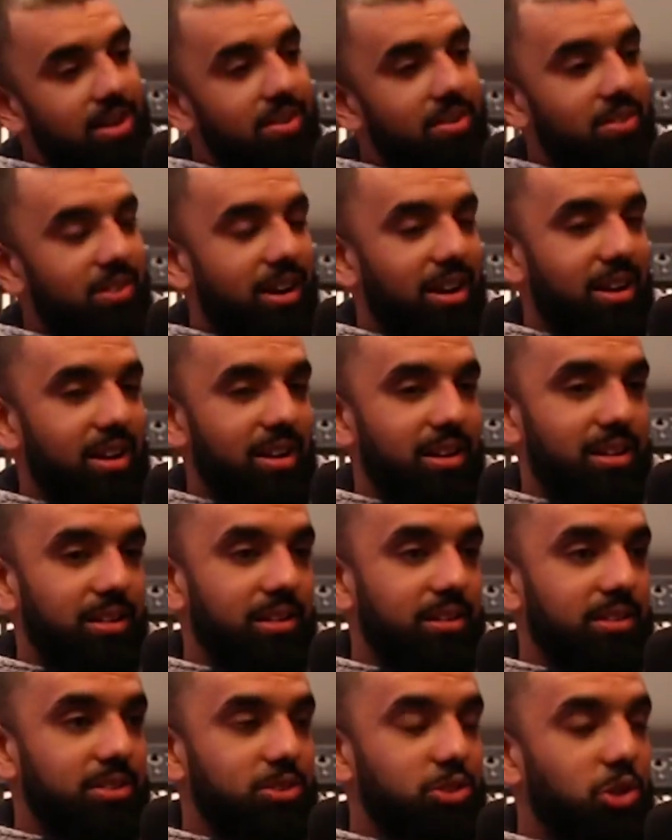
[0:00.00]
Right.
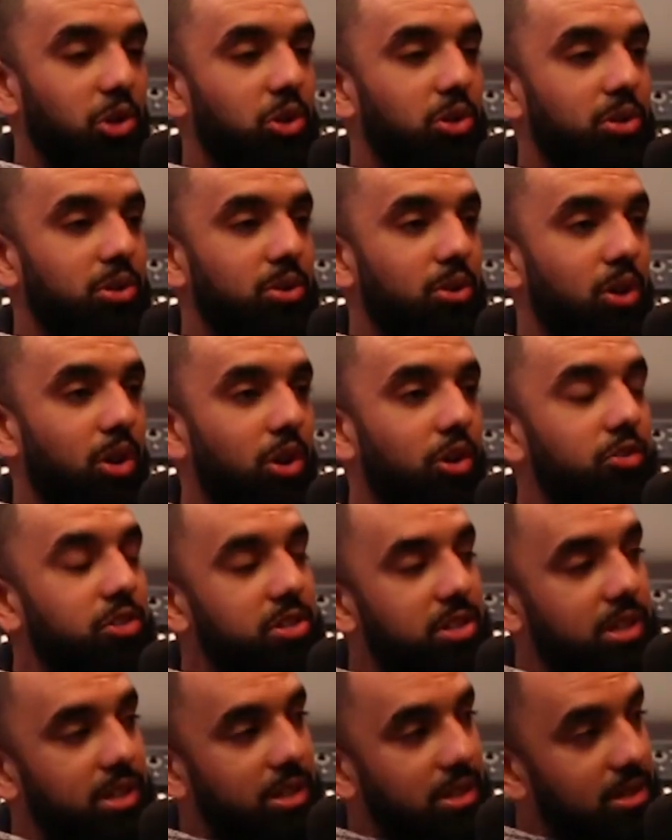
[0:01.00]
So,
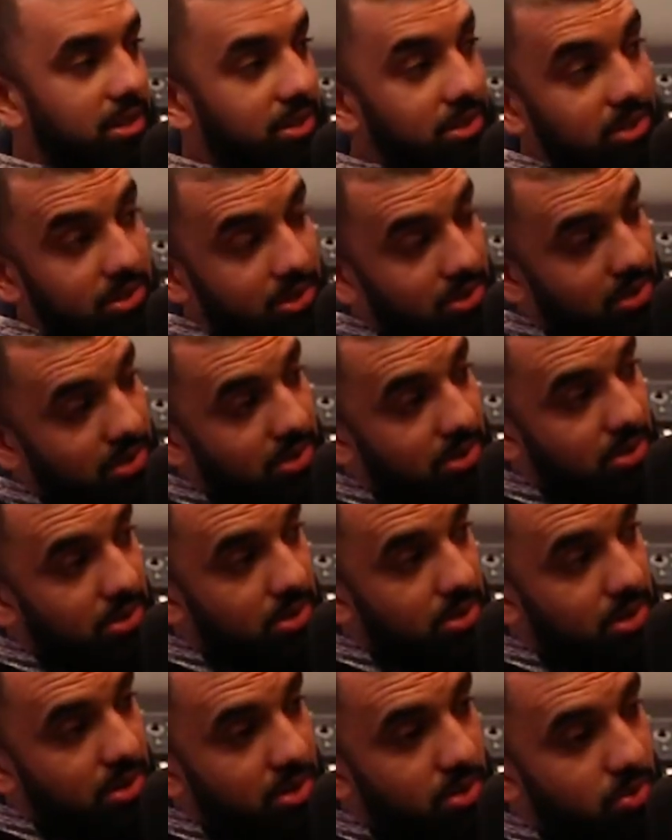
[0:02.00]
obviously,
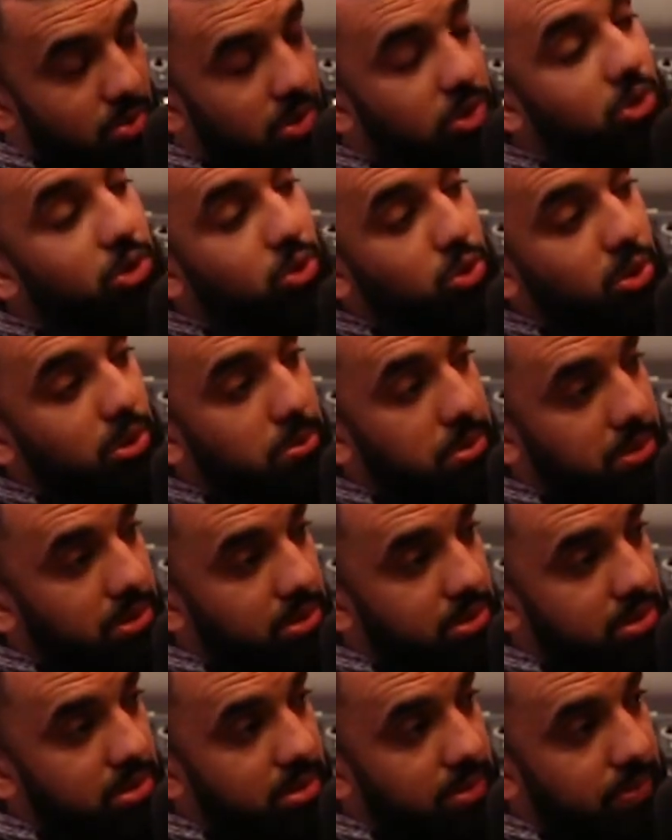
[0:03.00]
when your daughter
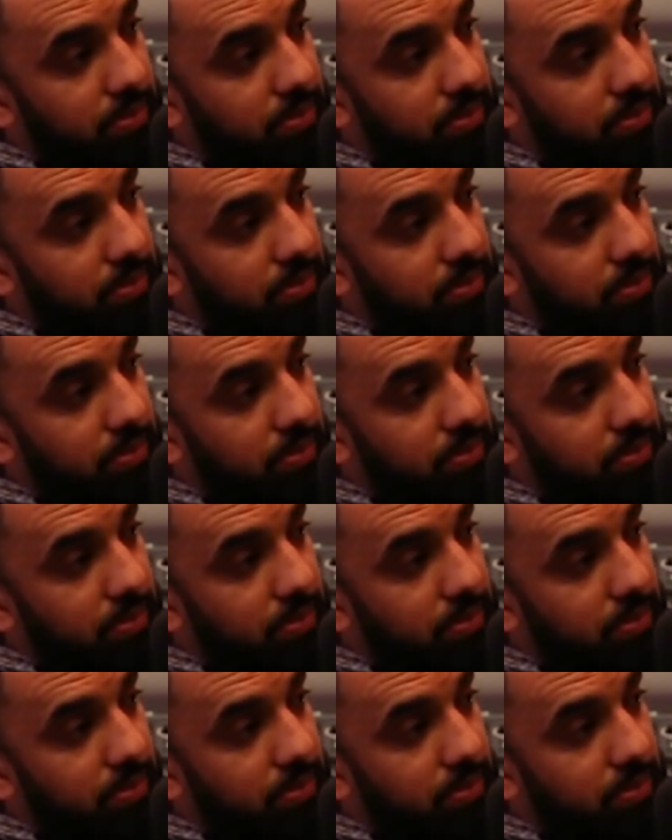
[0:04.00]
passed,